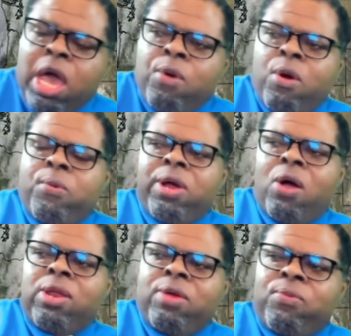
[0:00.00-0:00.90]
where we're
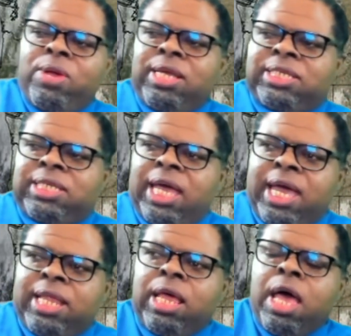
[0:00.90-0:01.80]
only really
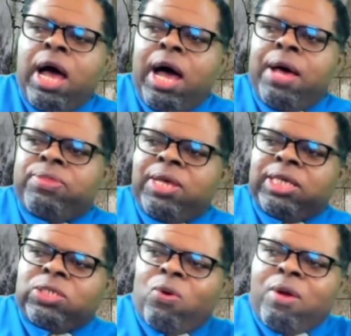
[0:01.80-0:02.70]
seeing
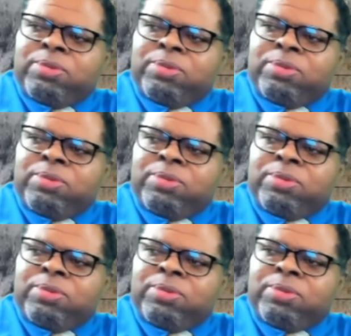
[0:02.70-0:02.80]
this storm